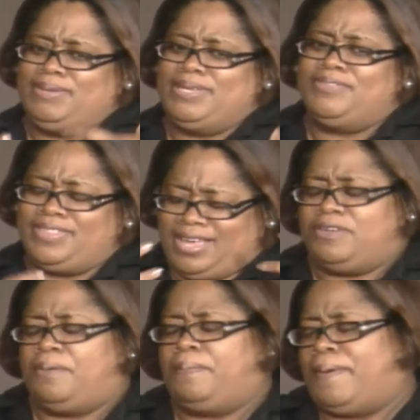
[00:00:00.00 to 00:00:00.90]
build
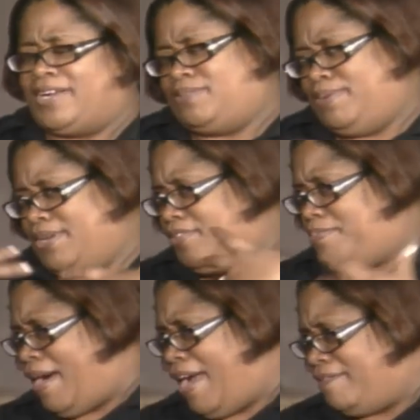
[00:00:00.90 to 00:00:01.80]
other parts, build the
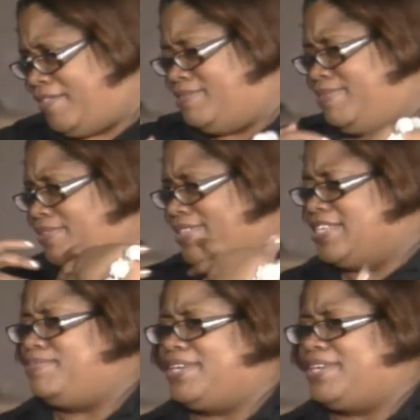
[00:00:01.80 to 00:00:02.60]
prophets, build this Absolutely.